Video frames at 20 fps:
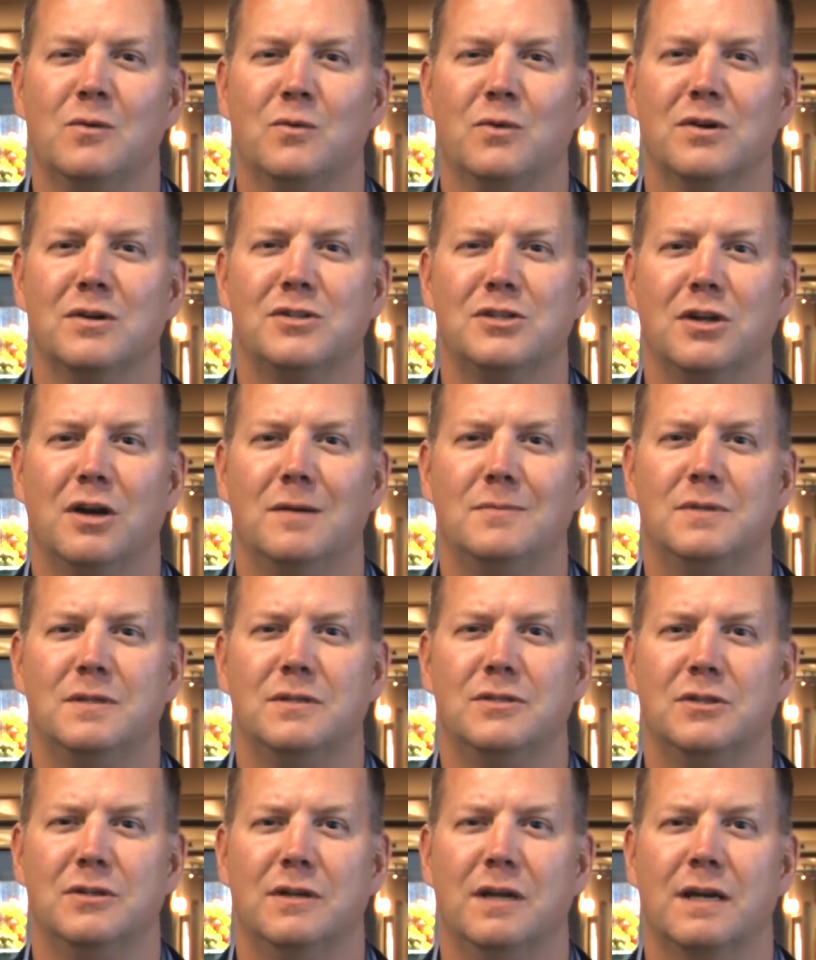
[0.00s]
workshops
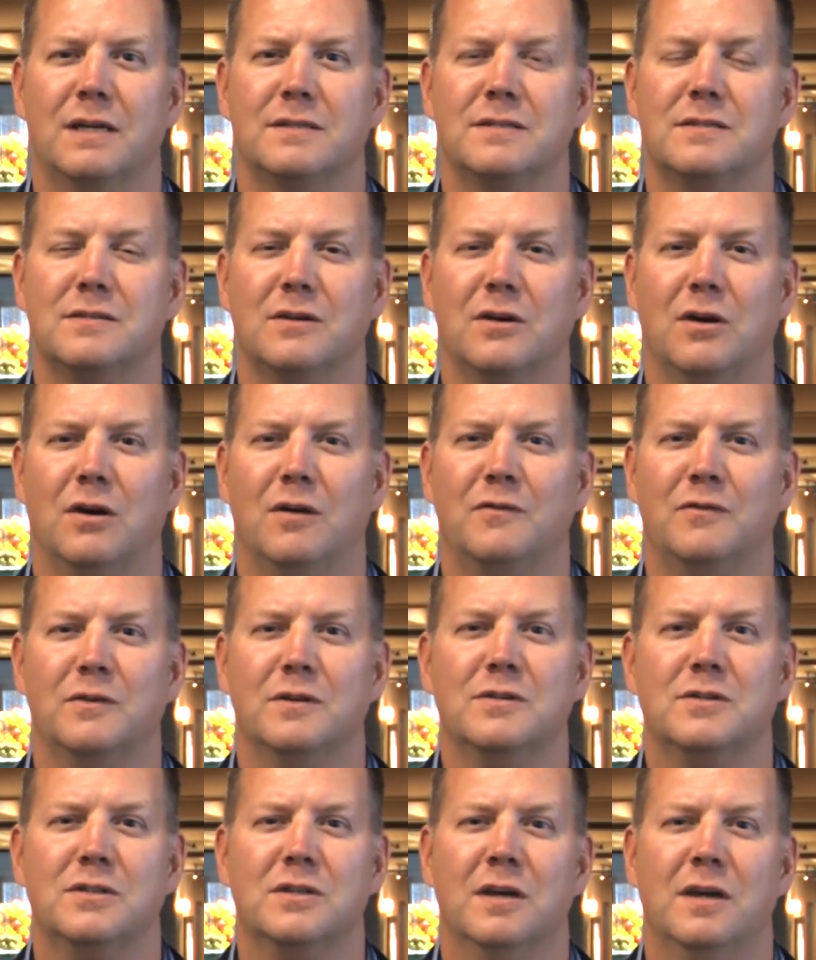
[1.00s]
at your next
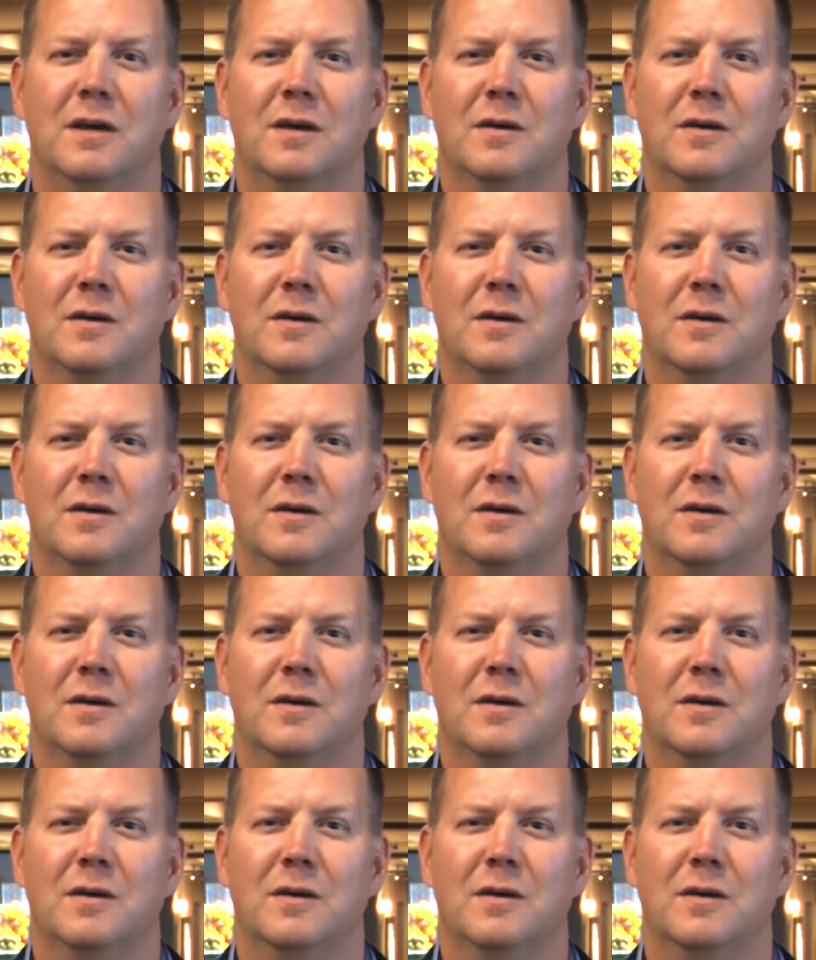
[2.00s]
conference